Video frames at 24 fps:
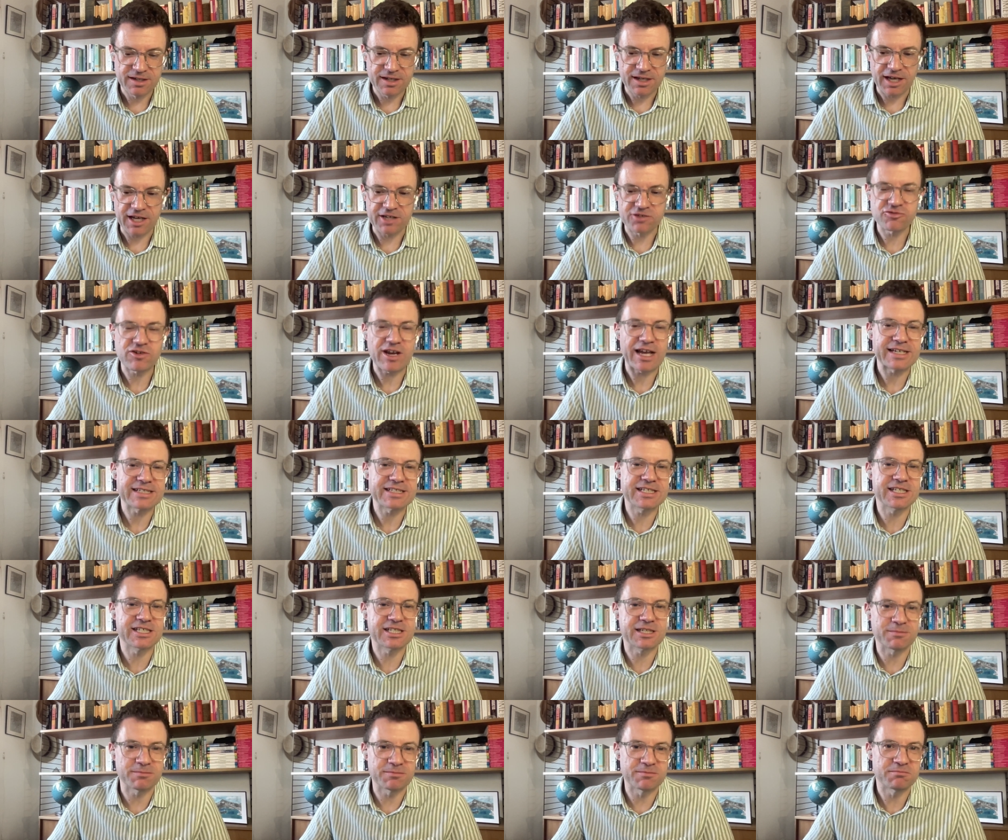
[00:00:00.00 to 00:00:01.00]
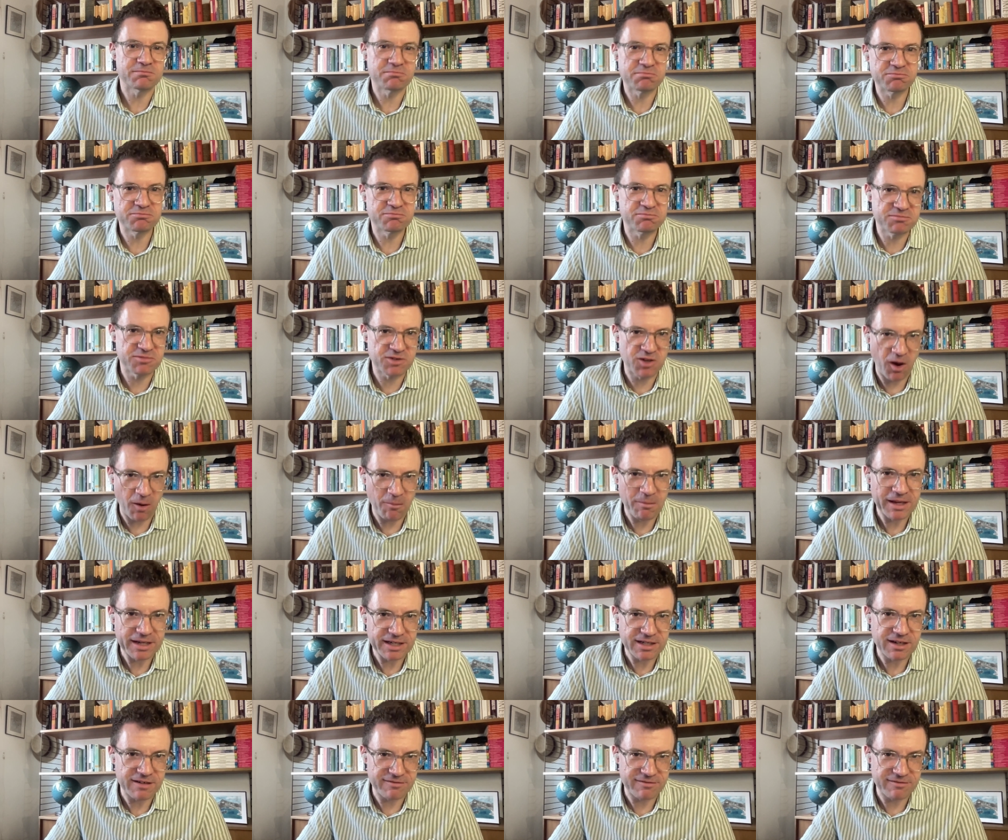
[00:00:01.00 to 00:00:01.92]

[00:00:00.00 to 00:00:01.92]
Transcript: attracted some comment